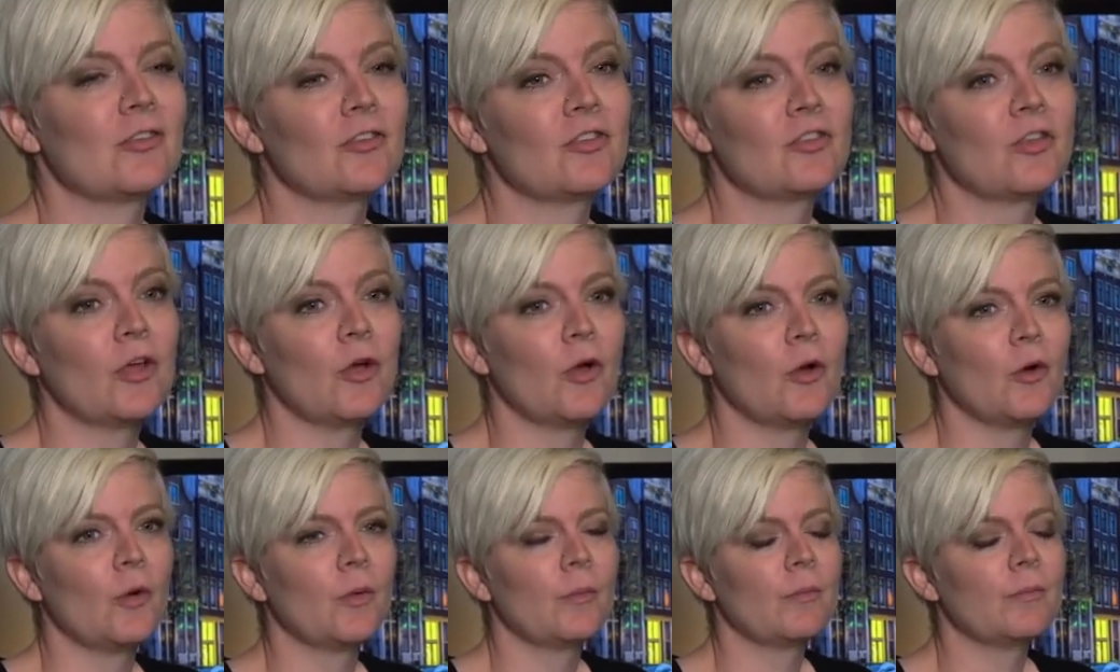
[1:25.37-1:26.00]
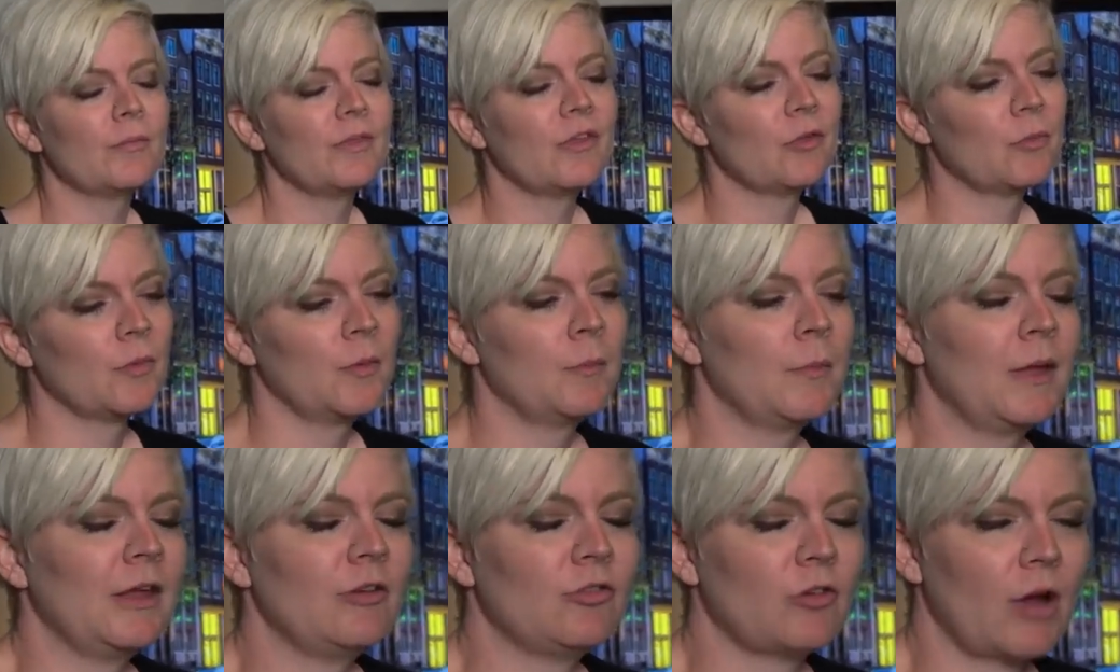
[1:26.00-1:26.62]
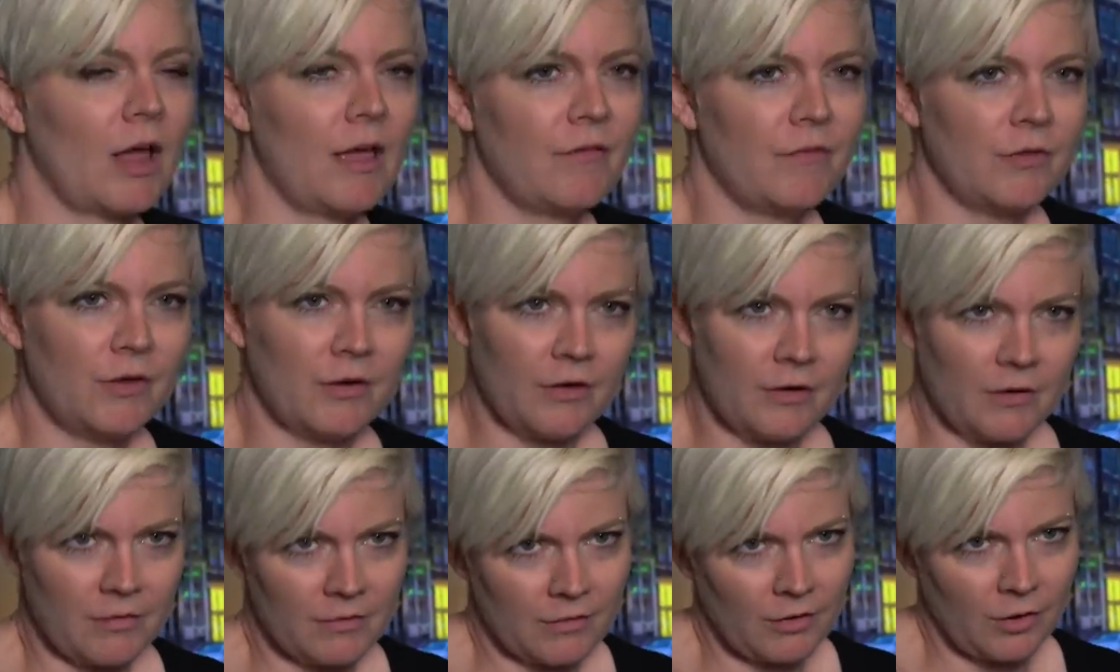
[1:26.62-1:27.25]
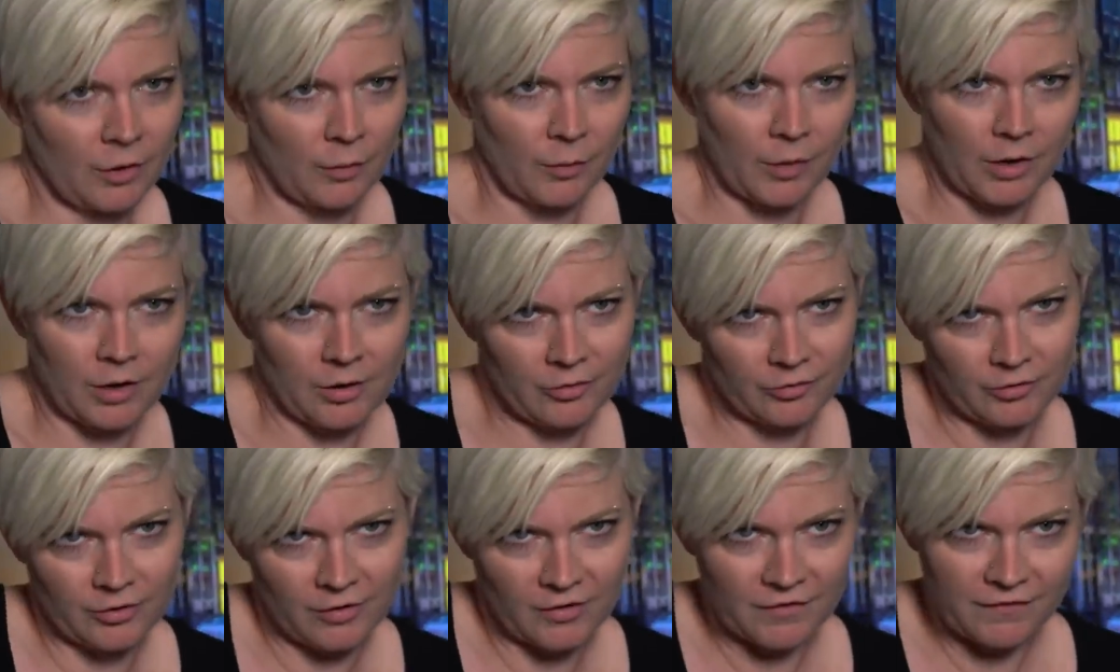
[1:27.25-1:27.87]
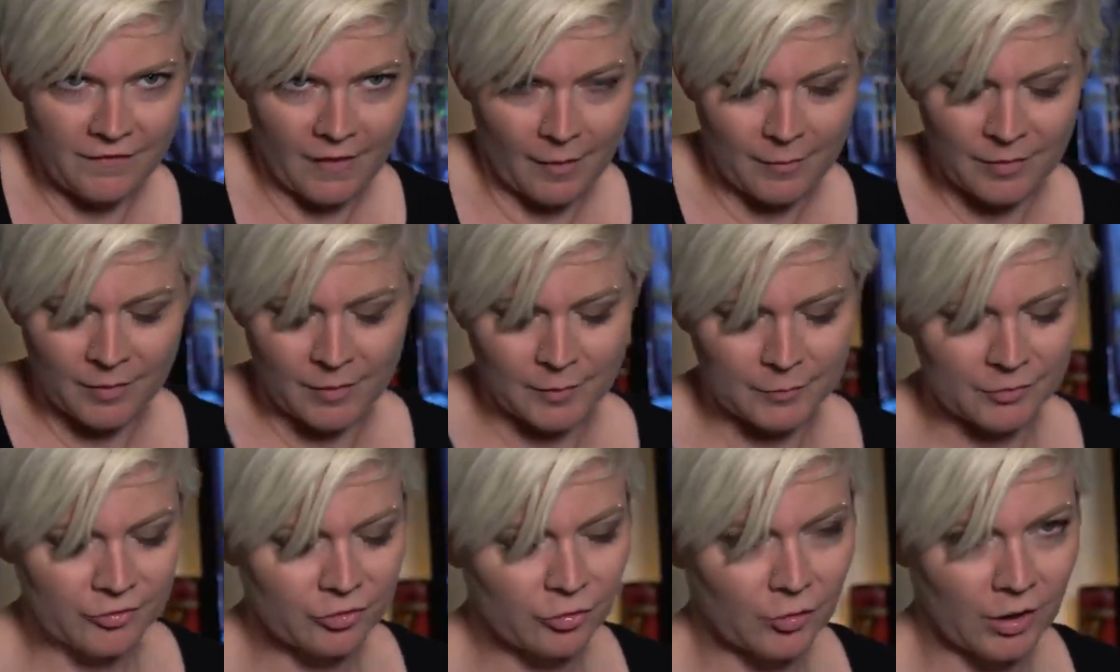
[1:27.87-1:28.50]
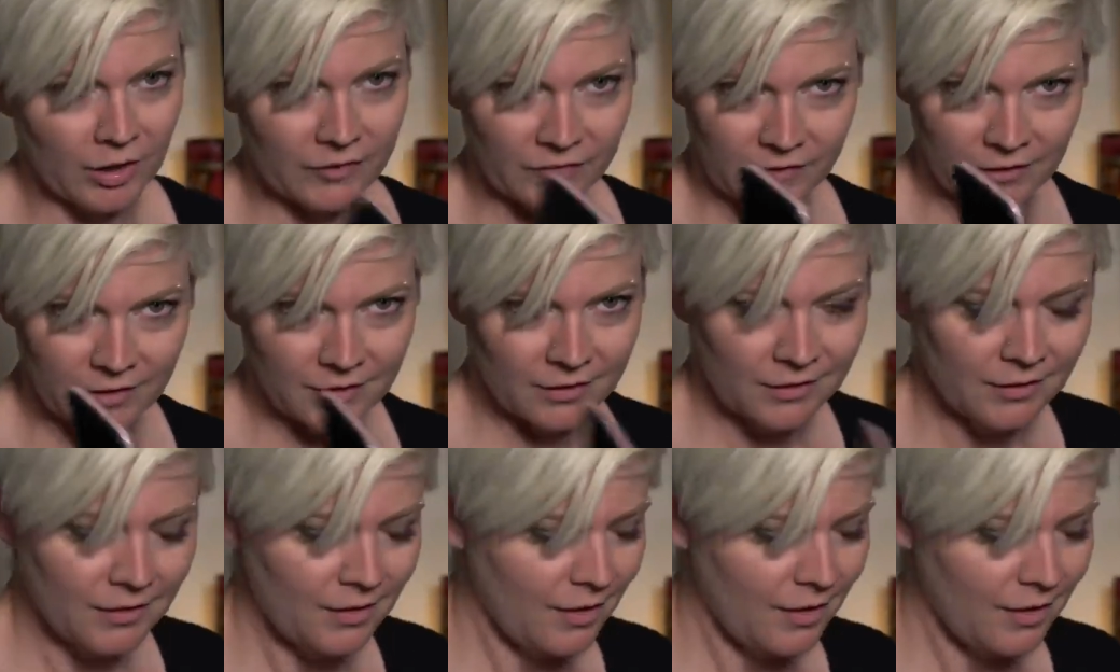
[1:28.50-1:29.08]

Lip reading: So this one might drive your coworkers or your family members crazy,